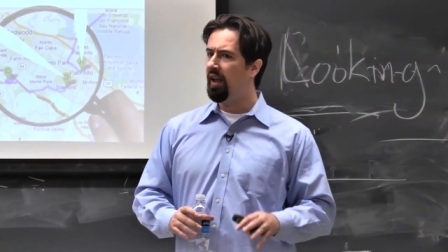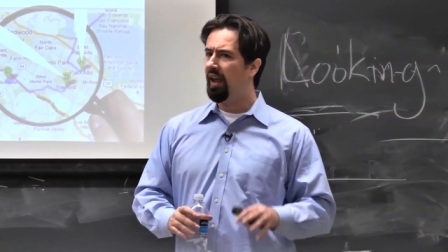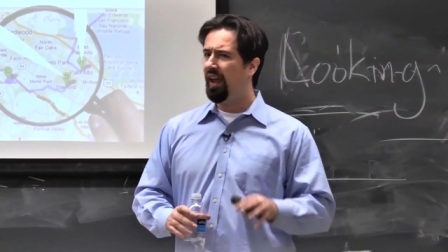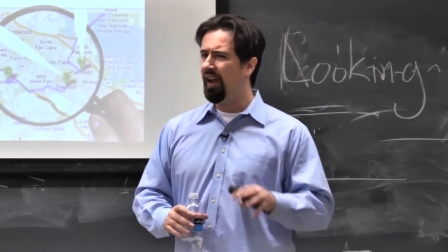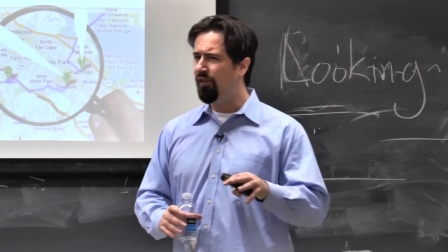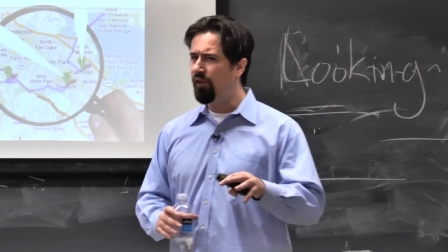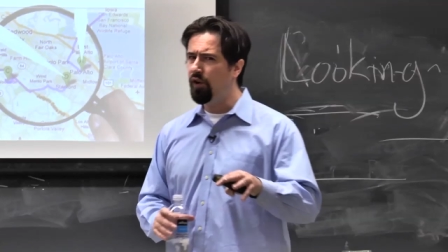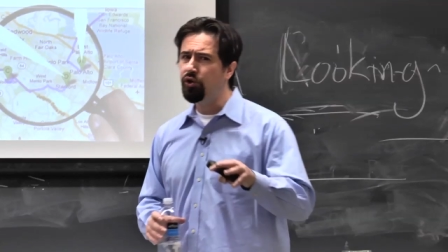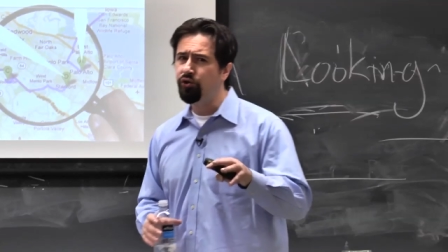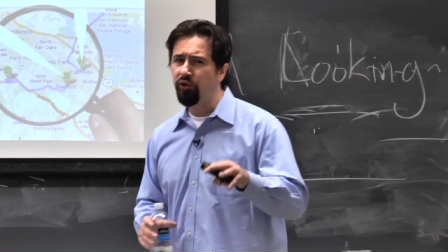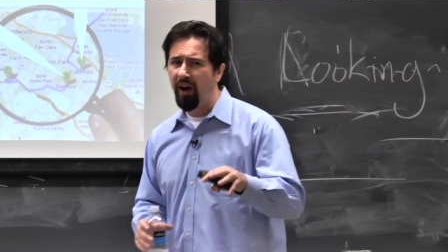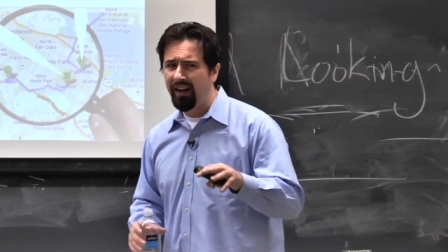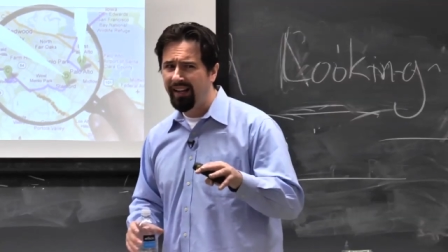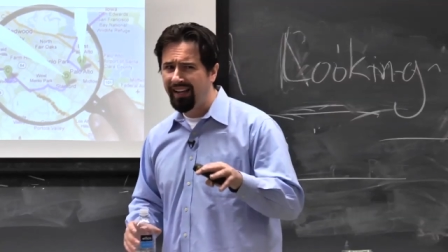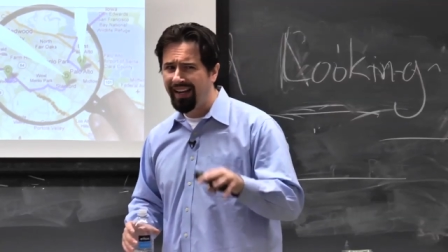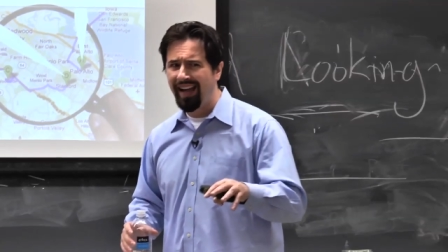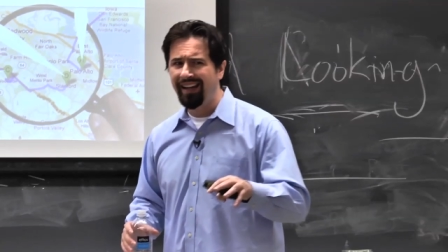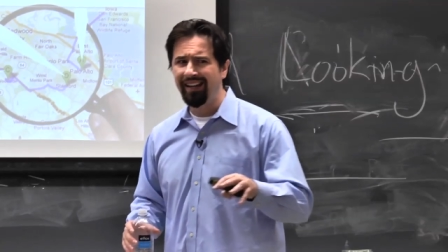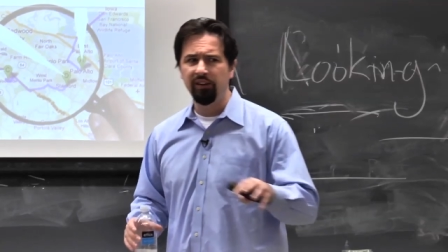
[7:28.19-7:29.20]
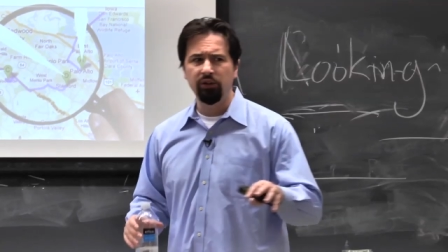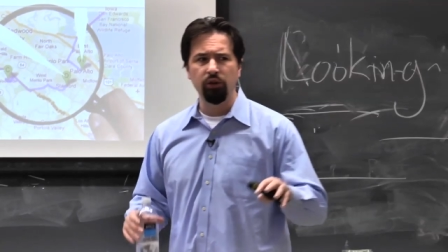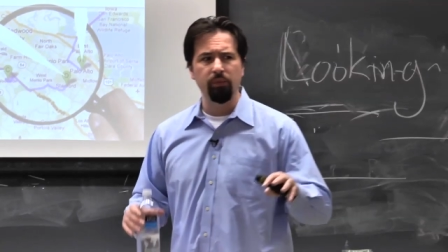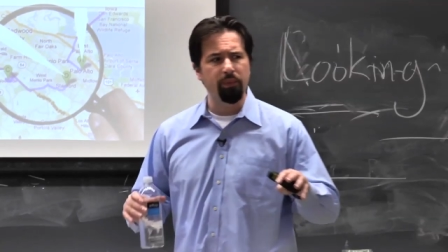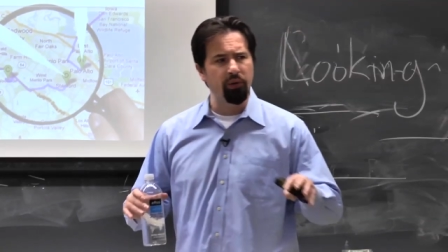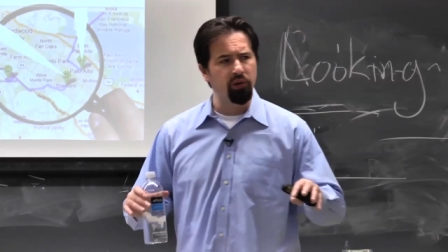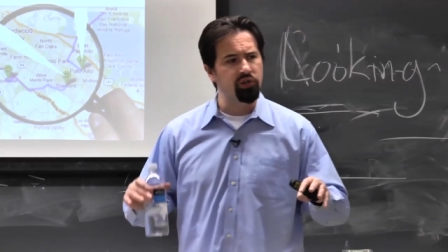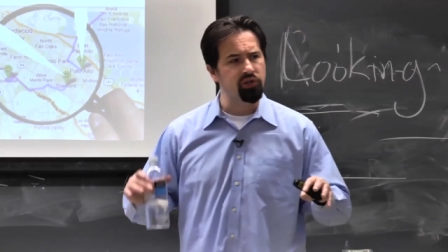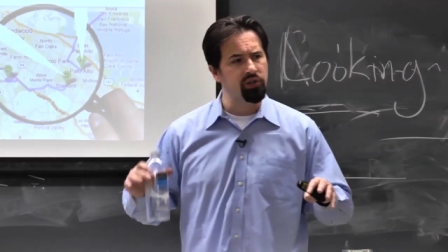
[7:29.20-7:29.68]
If you try to get into
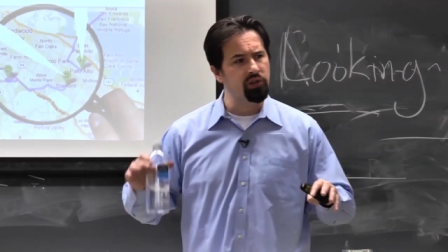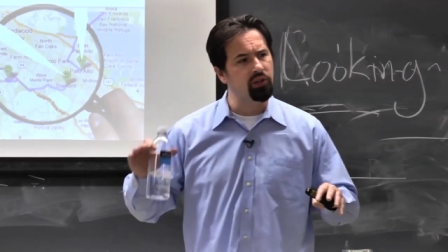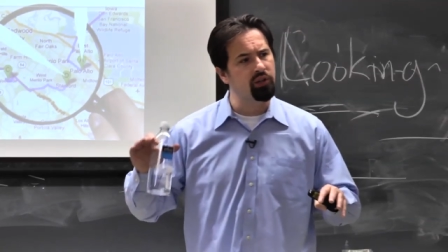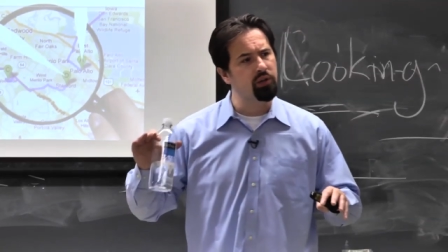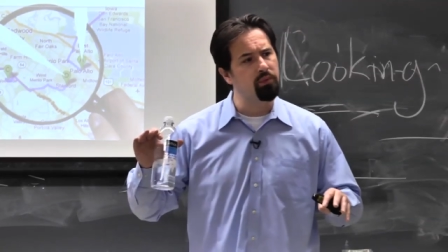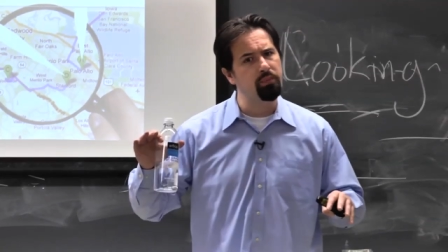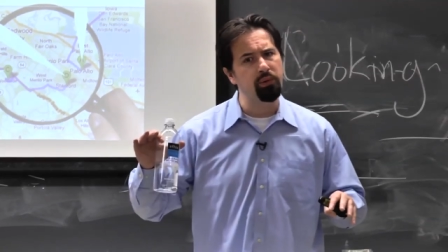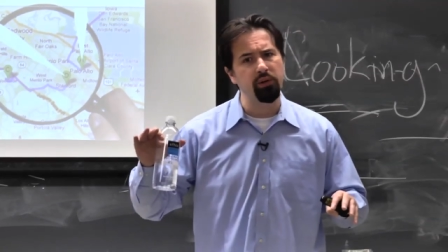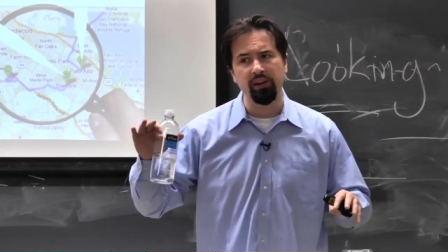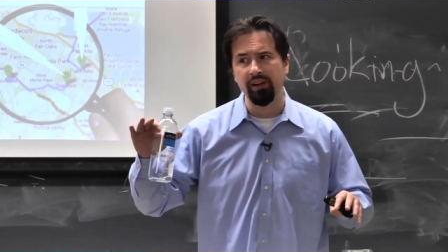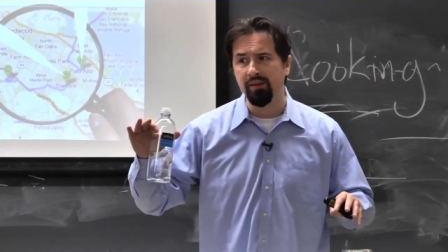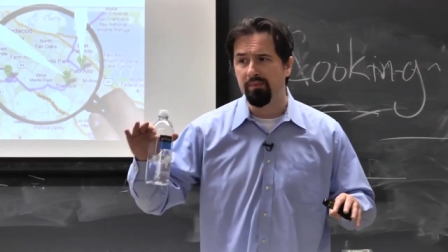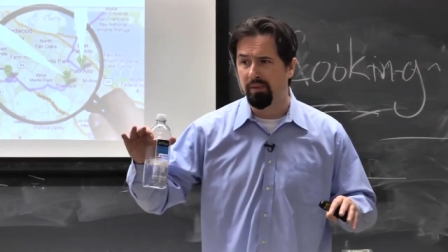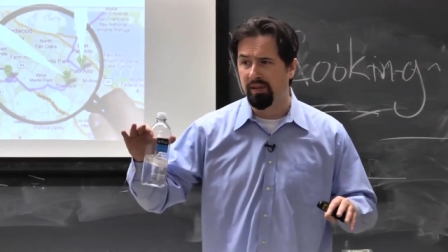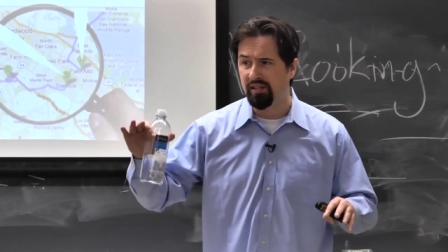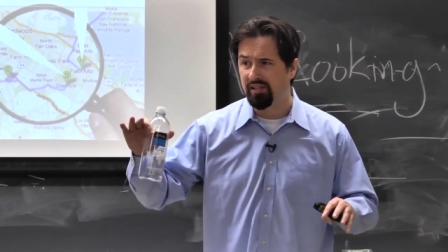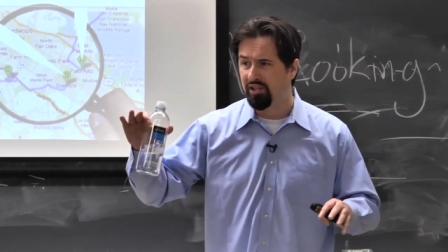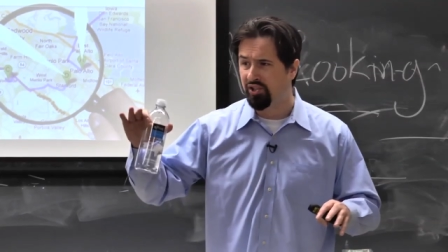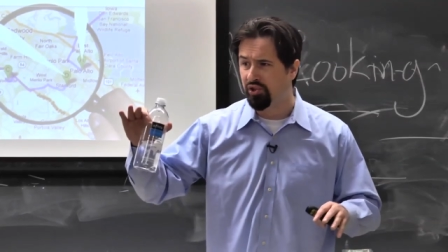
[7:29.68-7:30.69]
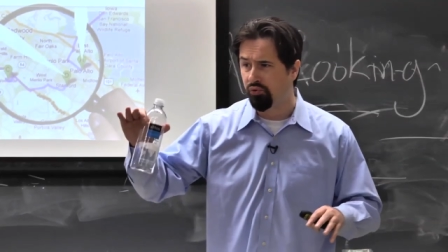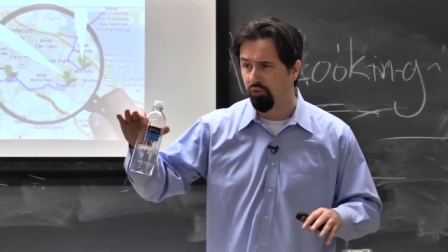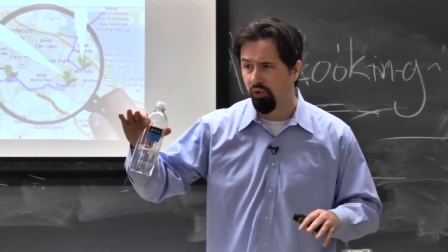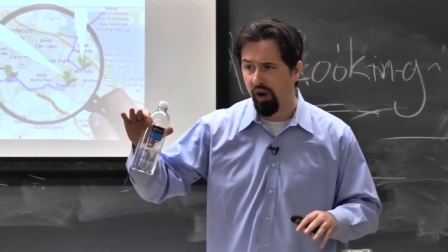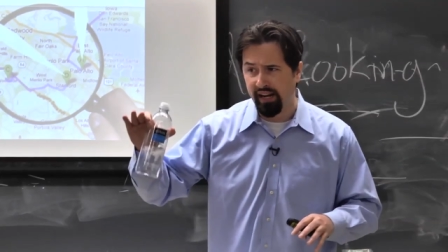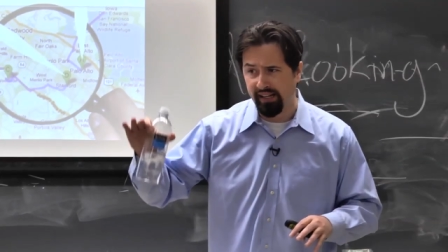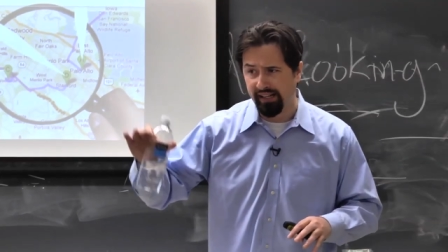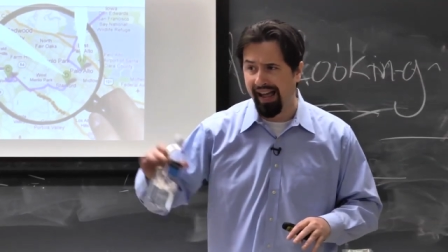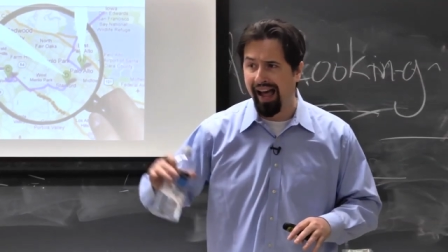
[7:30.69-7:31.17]
personal computing business
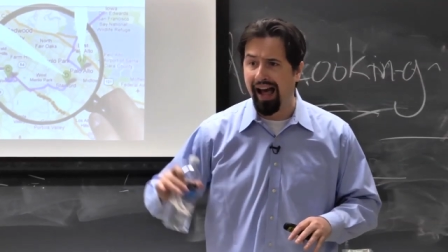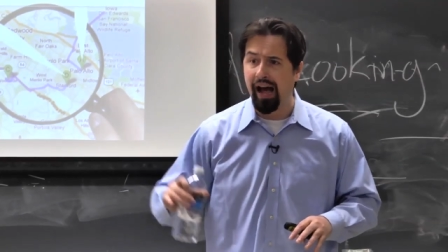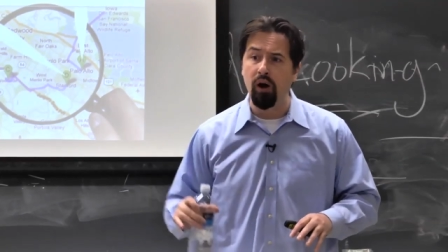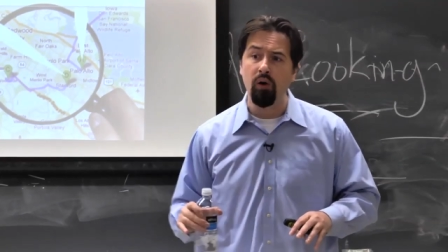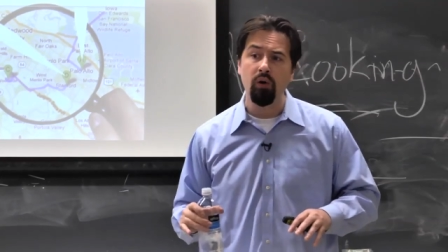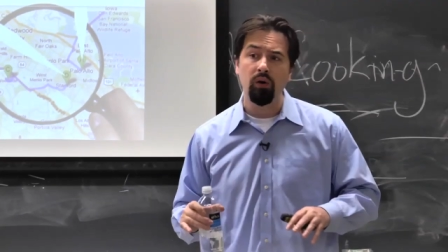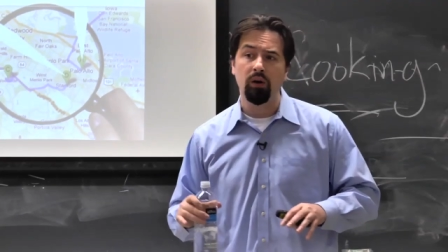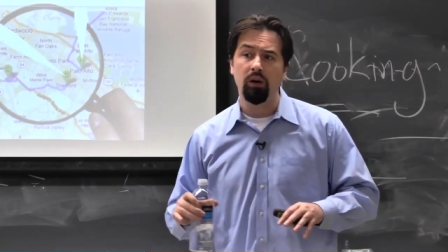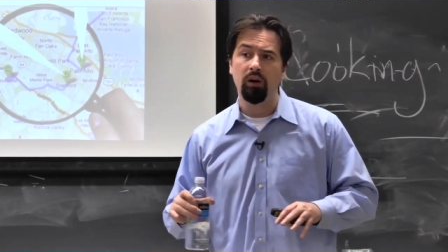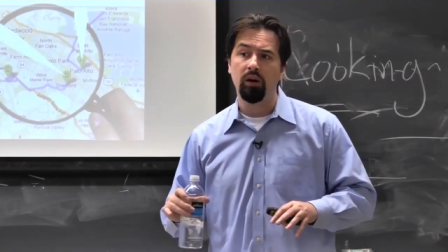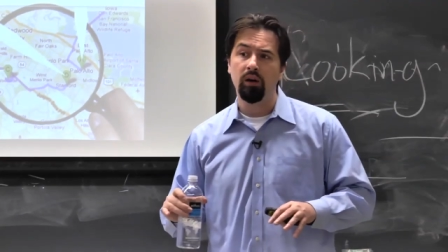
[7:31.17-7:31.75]
right now,